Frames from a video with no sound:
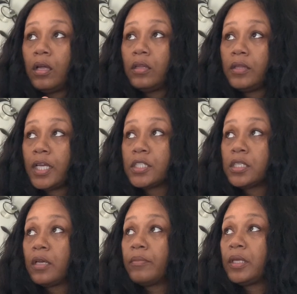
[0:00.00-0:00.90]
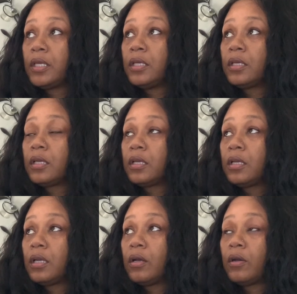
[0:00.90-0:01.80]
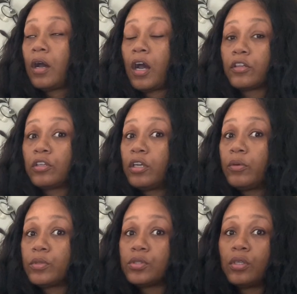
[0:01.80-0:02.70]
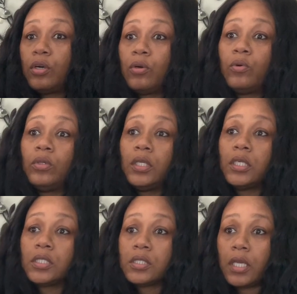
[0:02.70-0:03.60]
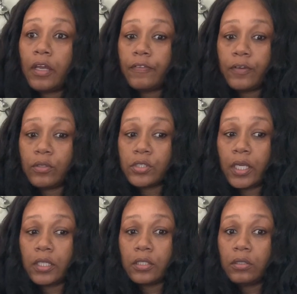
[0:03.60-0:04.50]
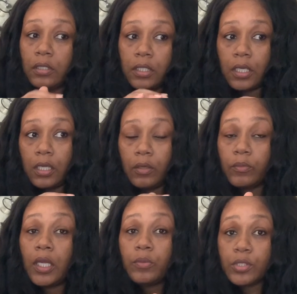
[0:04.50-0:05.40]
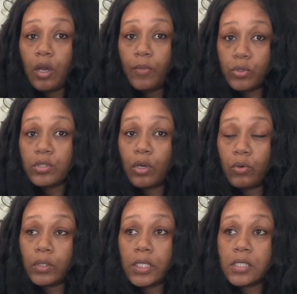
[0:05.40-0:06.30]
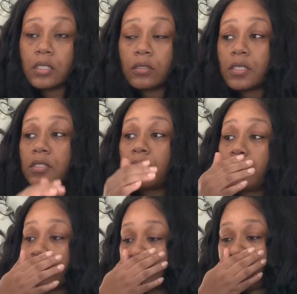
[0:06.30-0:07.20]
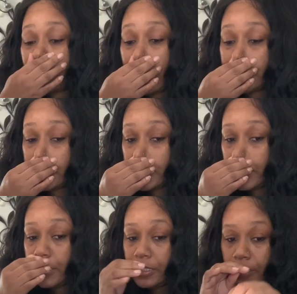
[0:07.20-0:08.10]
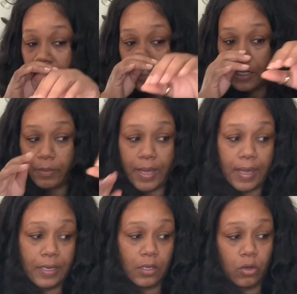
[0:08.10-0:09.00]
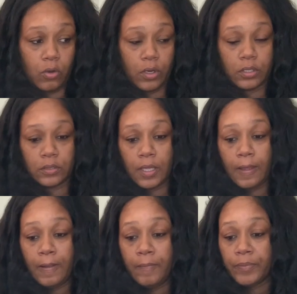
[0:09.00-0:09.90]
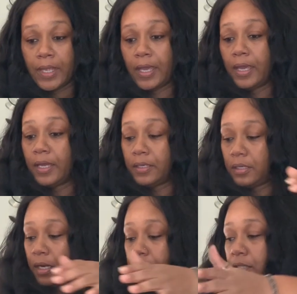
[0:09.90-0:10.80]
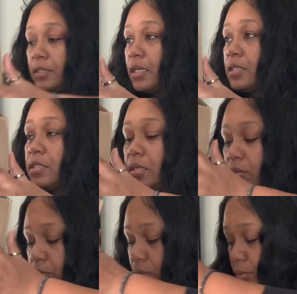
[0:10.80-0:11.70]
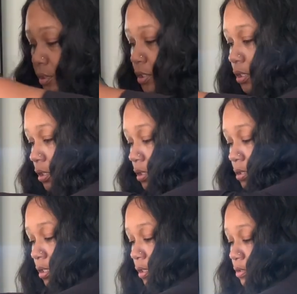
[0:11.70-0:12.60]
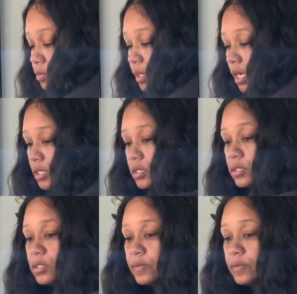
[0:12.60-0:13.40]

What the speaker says: they sent me, I thought it was the whole list at first, like literally it was almost the whole list. So, cause some of the stuff I just ended up adding on. And I think that's, hold on, let me see, because there's boxes.